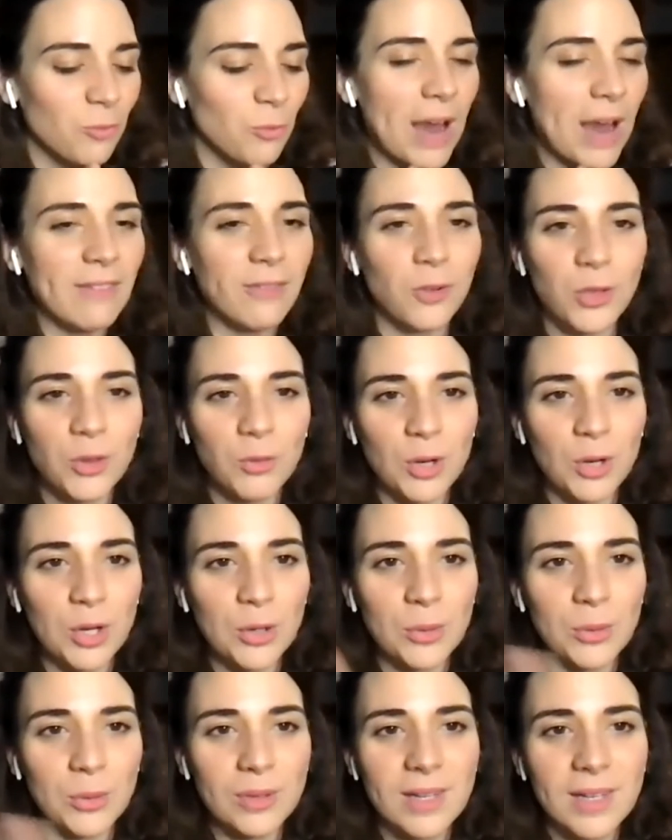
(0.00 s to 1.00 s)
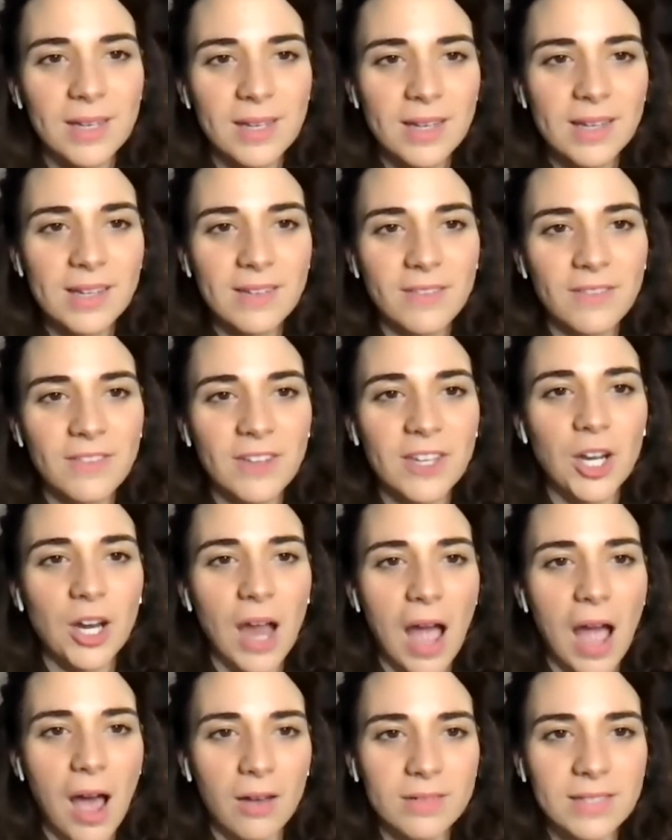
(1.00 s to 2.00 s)
rifle through.
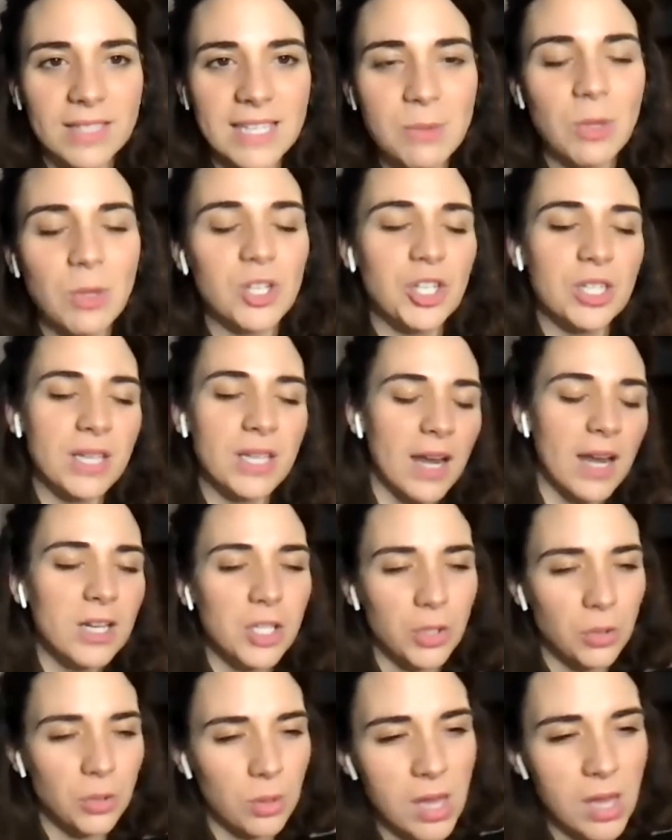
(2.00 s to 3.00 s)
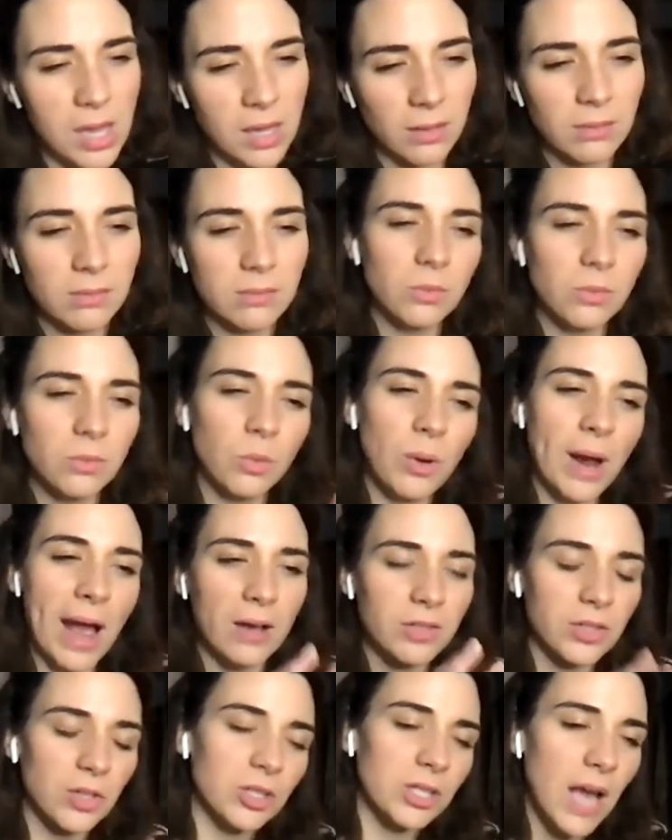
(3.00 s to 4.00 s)
figure out, see what she's kind of doing.
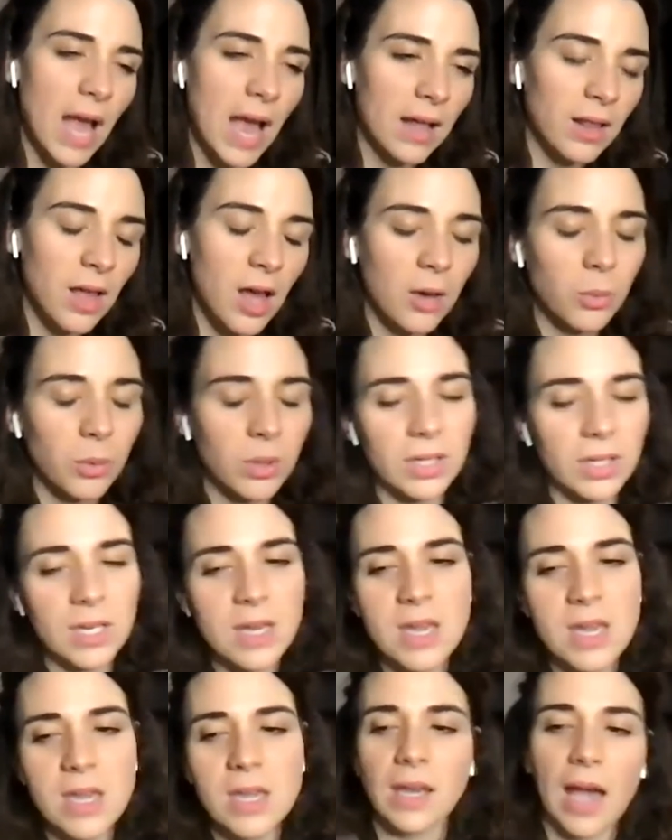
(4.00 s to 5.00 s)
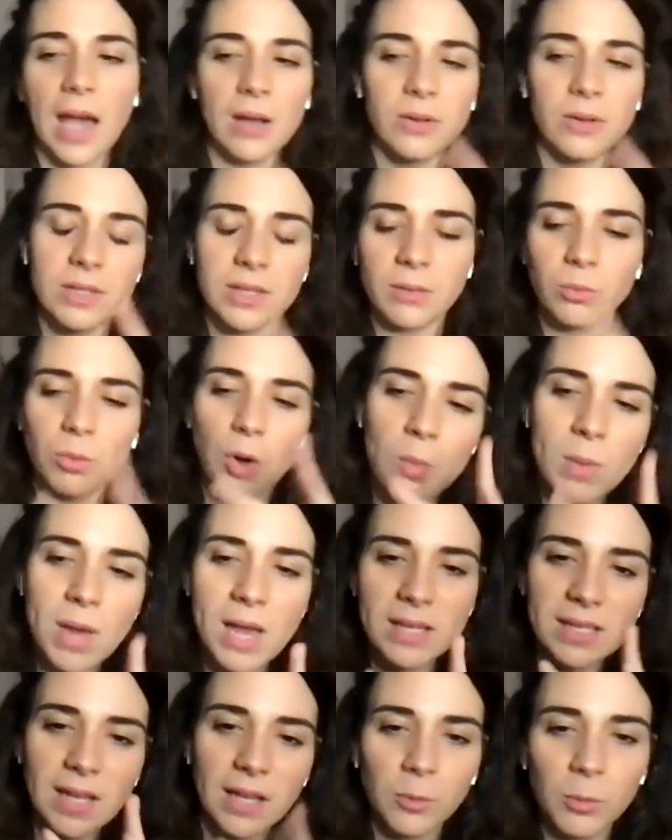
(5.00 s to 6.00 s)
How's her dialogue working? How's the
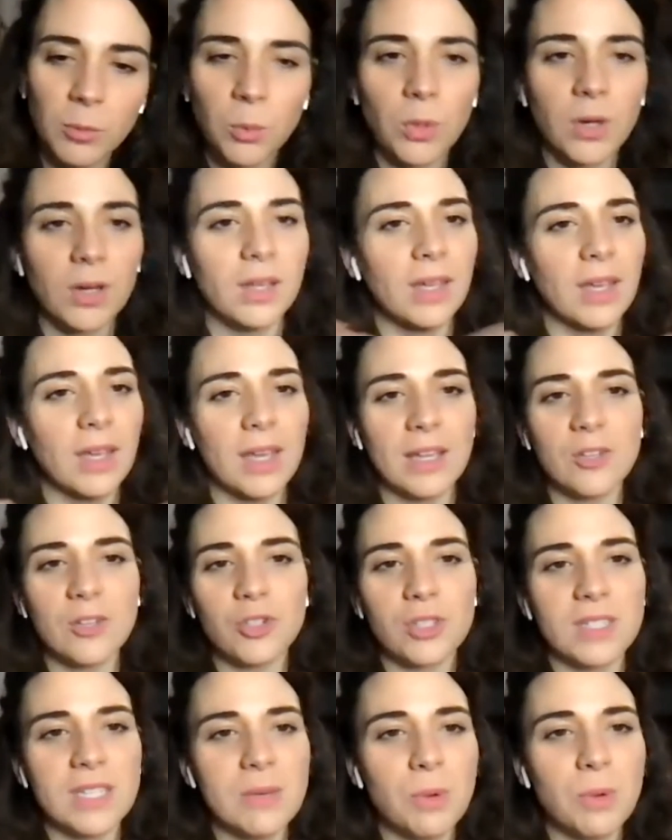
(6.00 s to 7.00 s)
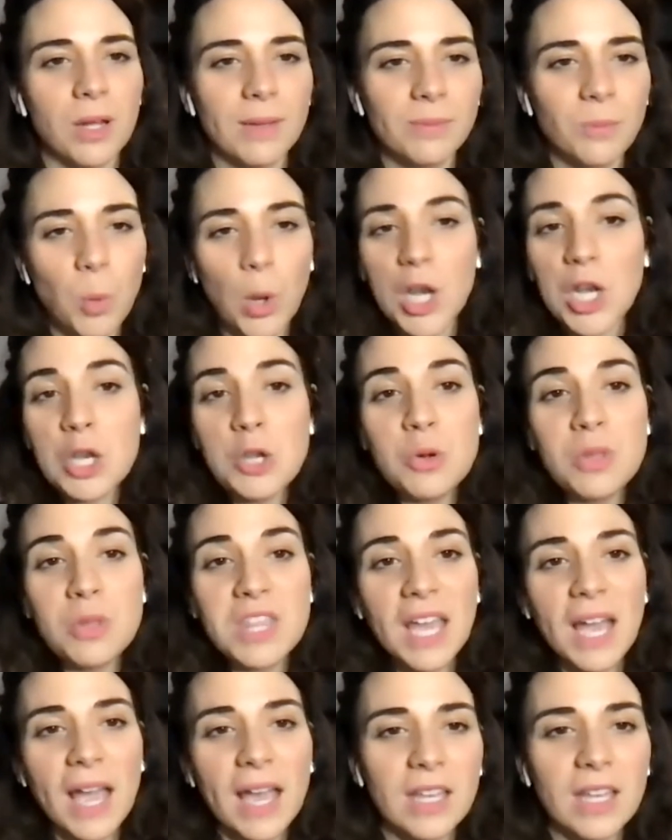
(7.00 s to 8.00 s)
romance element working? And just see what new
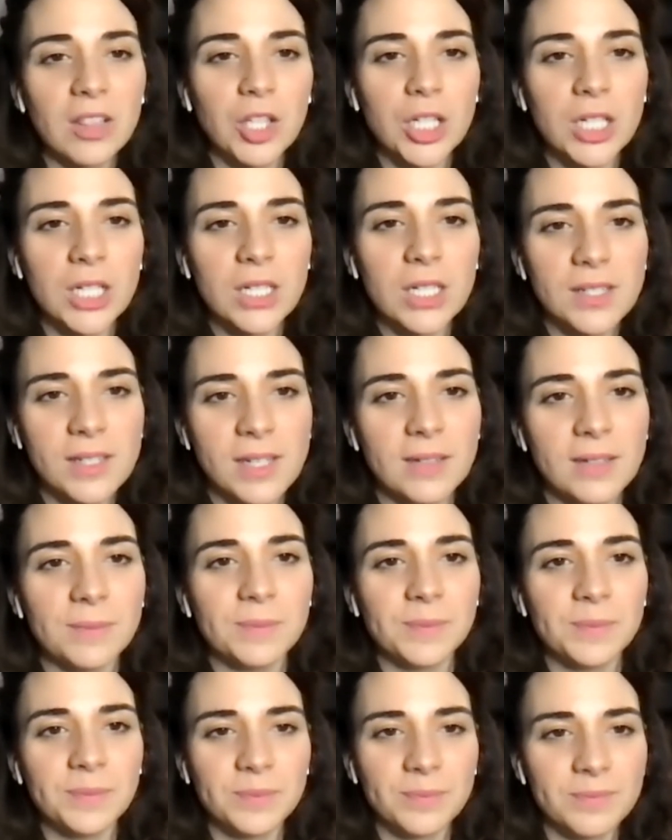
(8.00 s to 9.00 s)
thing I can learn and